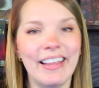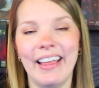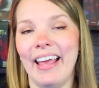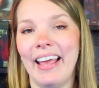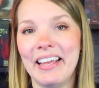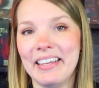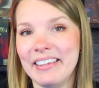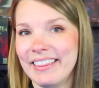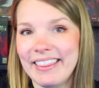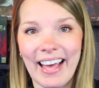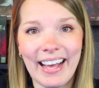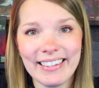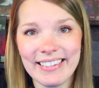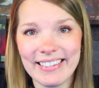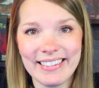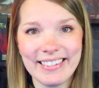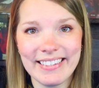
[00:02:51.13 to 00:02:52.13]
And
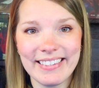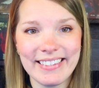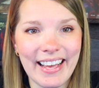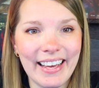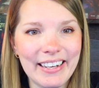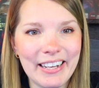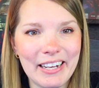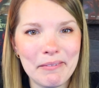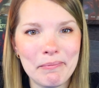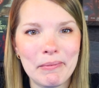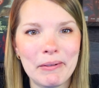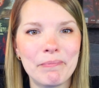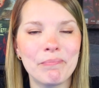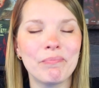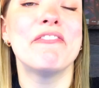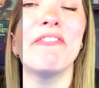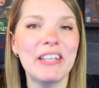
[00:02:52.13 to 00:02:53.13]
that's the setup.
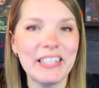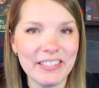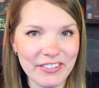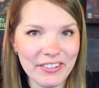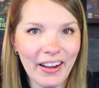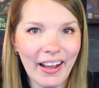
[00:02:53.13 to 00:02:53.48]
Feaster